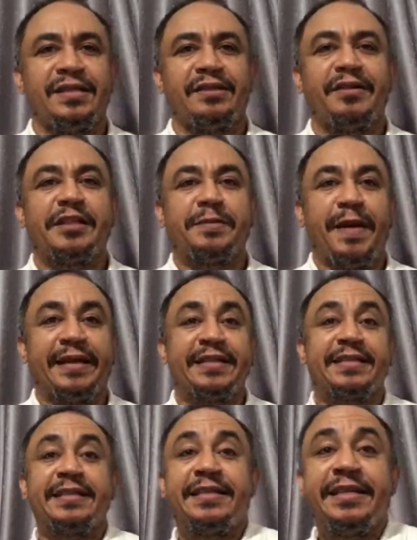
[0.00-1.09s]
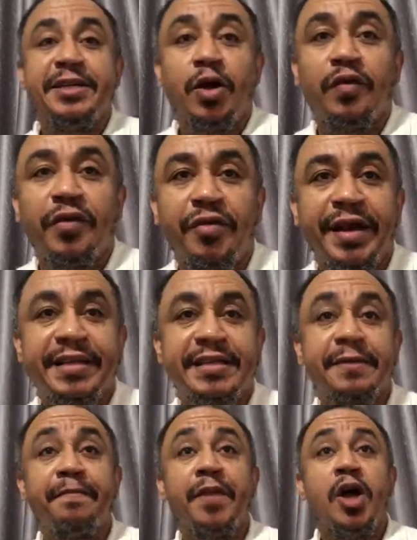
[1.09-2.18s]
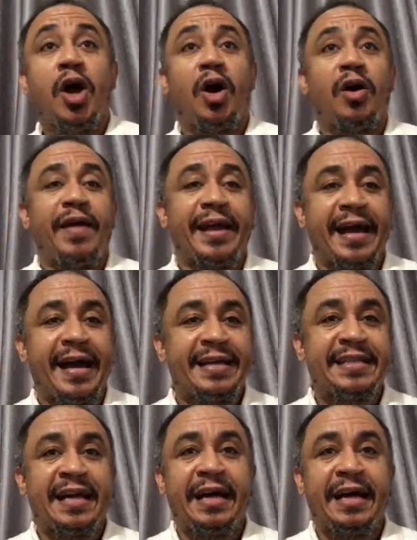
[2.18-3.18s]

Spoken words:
Respect is indeed overrated. All right, guys.